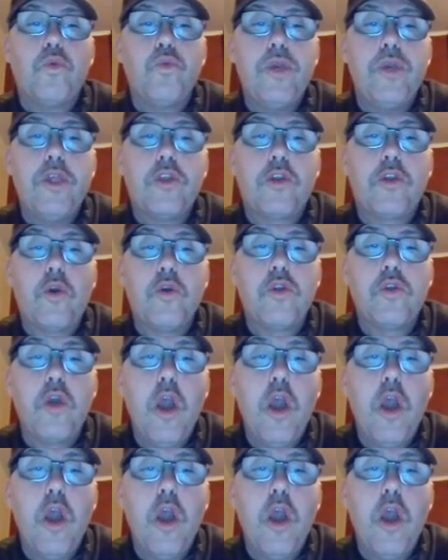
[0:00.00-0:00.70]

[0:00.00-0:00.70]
research